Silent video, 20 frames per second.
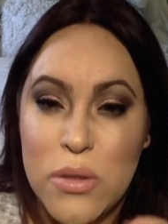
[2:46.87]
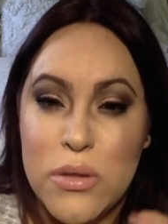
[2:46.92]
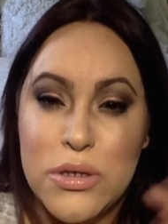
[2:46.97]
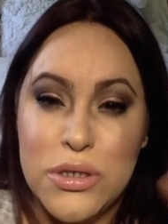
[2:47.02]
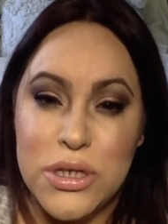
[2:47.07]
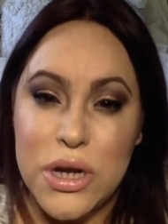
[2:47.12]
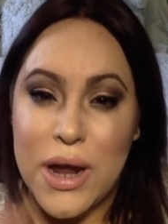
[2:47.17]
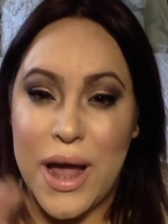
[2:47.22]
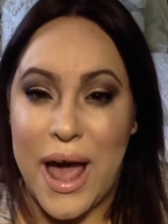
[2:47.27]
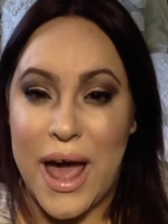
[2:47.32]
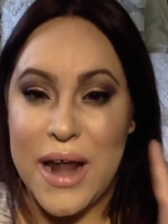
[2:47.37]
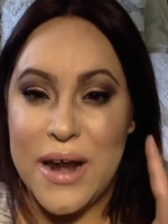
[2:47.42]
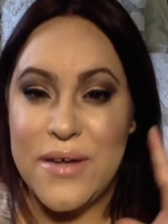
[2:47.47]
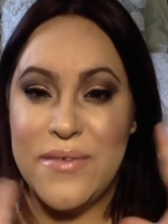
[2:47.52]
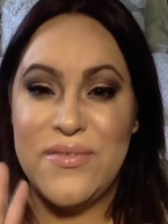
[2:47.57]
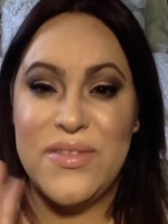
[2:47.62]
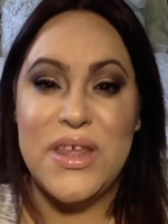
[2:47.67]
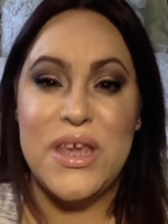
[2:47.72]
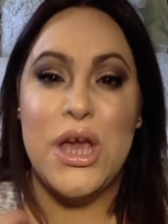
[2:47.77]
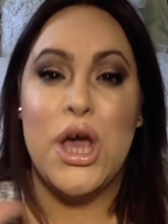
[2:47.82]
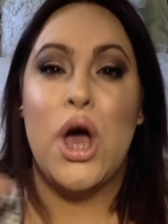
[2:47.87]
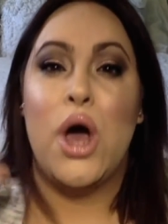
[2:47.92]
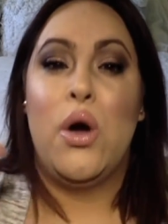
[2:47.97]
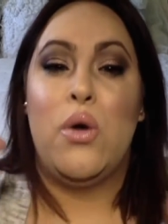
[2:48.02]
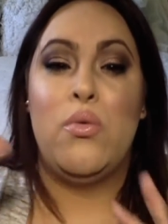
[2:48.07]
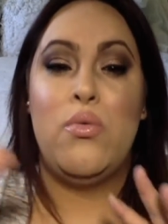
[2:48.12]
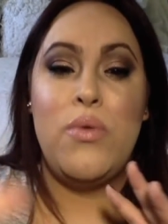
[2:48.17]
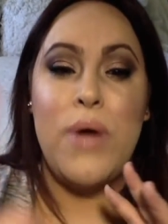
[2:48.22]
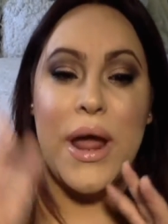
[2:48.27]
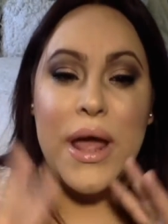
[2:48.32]
Those are kind of the
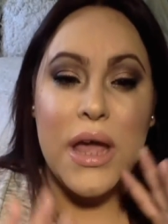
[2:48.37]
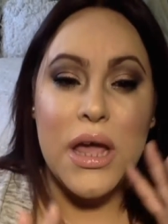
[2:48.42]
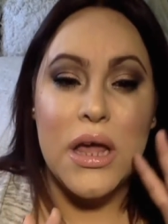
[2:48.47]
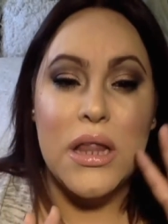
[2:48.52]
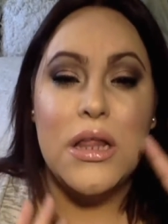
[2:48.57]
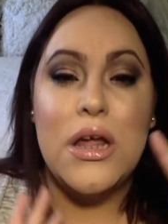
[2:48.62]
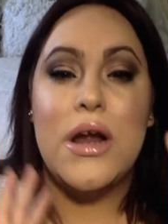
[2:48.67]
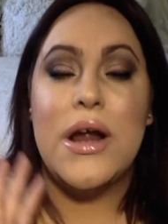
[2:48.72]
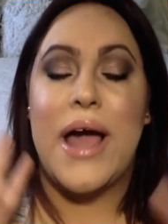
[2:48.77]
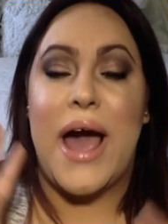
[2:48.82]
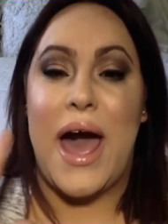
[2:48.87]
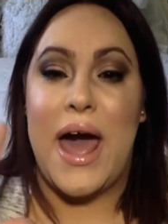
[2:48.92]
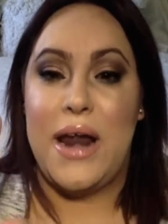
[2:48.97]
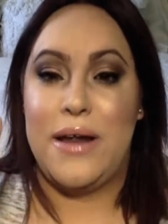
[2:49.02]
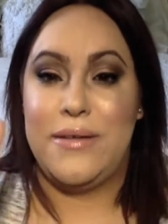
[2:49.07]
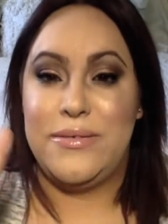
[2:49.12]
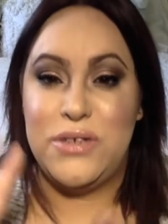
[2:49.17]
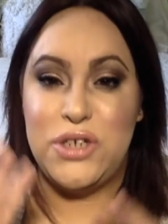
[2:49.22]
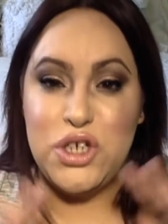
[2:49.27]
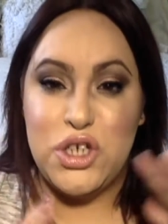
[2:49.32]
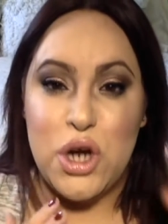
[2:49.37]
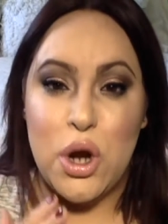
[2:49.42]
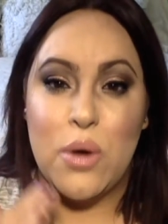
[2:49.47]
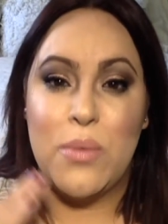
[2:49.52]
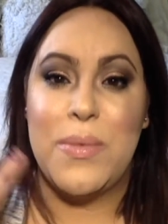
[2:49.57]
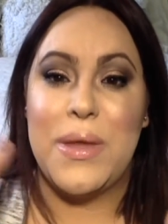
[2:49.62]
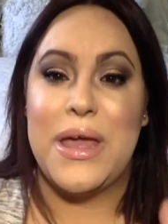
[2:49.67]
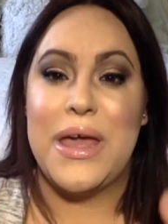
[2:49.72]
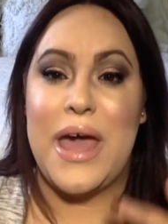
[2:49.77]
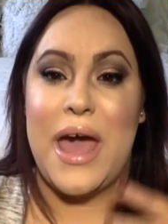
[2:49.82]
regular kind of
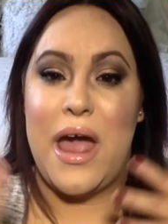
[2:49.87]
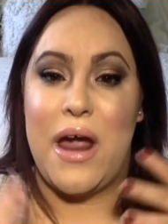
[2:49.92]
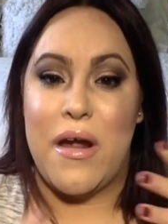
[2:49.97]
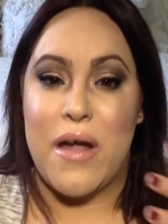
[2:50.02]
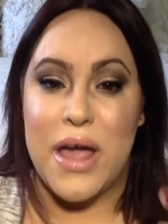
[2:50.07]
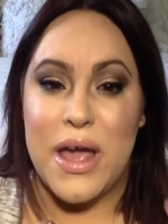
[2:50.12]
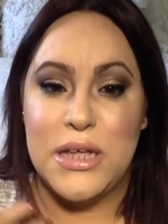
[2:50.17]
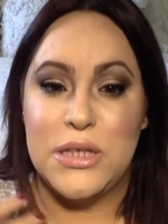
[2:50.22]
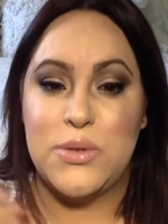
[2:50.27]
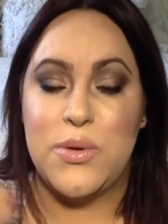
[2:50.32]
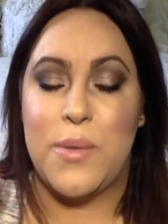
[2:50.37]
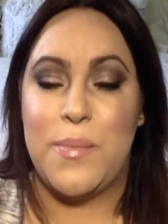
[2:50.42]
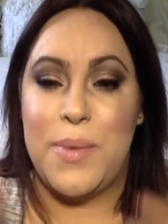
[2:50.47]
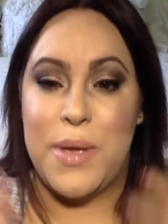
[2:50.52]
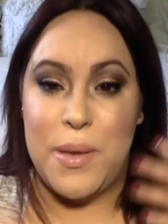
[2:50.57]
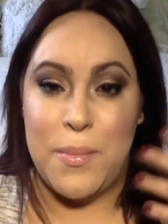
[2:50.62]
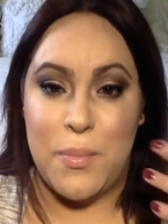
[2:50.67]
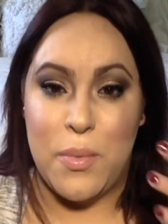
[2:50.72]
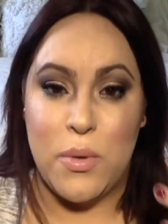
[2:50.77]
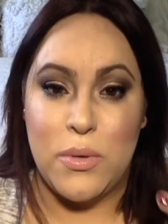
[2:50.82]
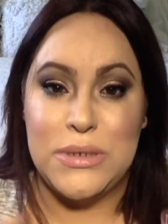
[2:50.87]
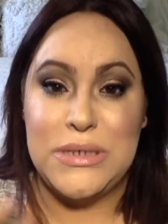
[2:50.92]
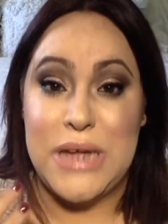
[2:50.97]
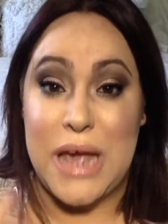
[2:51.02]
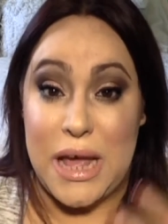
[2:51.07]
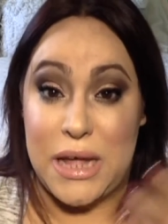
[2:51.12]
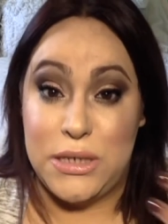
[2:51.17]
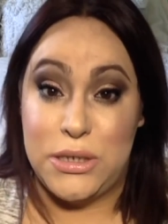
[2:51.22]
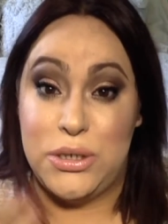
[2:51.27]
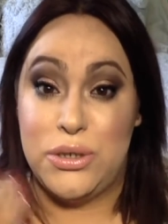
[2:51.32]
strobing areas where people
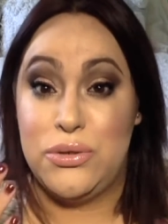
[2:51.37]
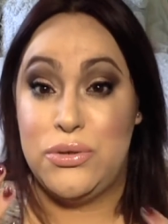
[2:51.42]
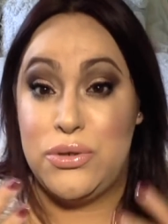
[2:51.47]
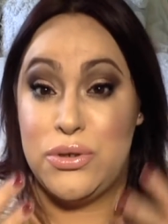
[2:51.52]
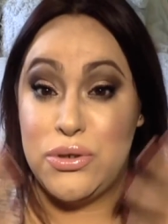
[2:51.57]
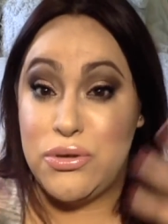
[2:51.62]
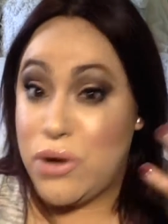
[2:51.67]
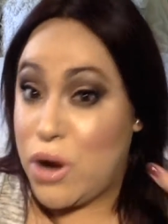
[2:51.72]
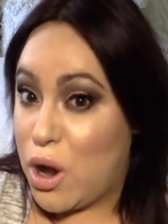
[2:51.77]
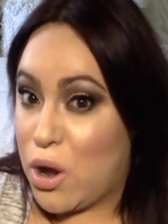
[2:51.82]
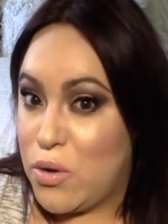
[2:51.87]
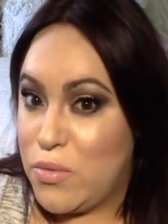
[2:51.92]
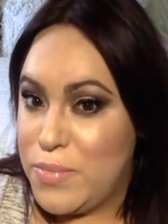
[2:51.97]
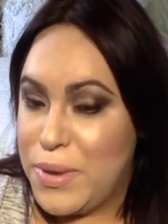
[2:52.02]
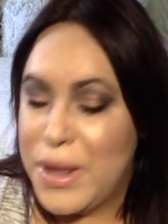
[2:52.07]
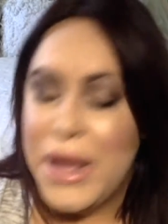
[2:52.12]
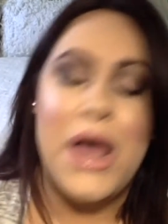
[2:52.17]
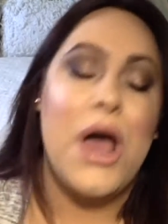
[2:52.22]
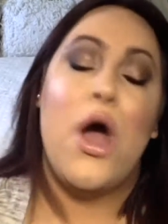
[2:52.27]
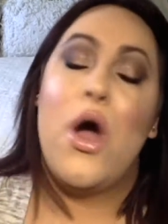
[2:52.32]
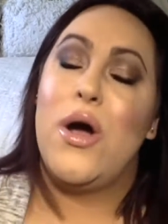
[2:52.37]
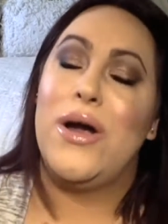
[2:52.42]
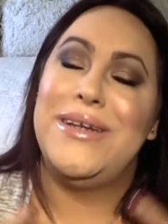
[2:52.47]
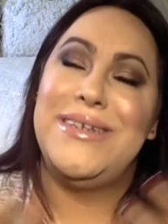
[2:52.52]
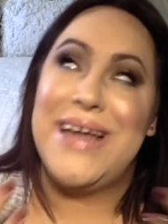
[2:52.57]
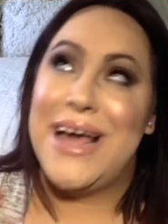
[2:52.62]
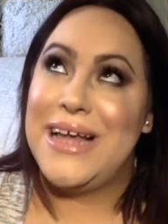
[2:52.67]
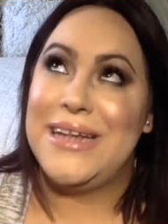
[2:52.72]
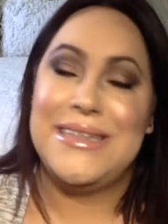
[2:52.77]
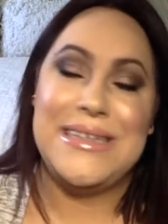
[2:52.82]
tend to strobe or
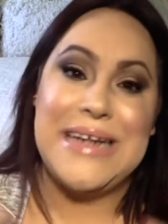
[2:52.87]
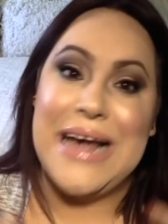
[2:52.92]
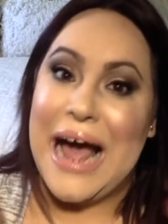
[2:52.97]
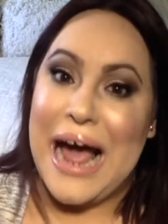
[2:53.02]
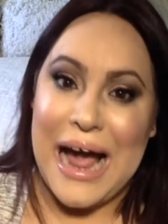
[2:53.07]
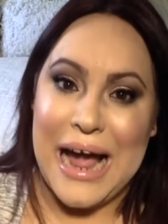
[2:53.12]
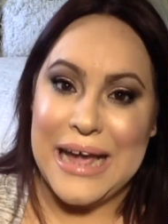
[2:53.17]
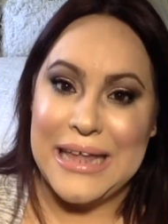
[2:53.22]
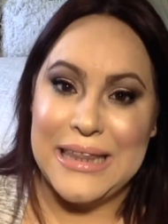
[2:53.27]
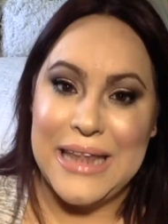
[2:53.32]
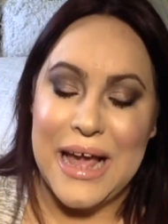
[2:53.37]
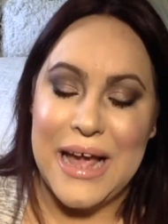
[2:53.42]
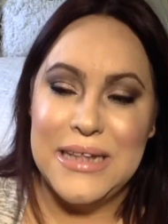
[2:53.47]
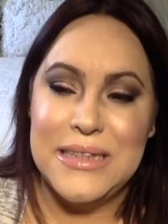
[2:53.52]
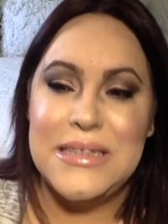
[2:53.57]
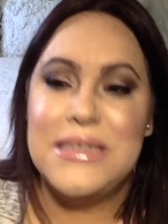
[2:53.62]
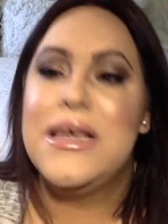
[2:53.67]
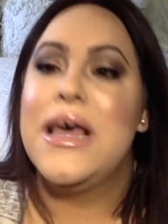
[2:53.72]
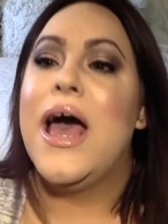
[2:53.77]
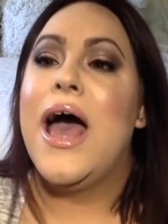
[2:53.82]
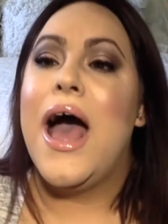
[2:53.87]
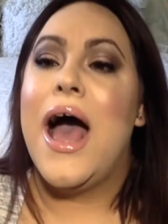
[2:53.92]
tend to highlight.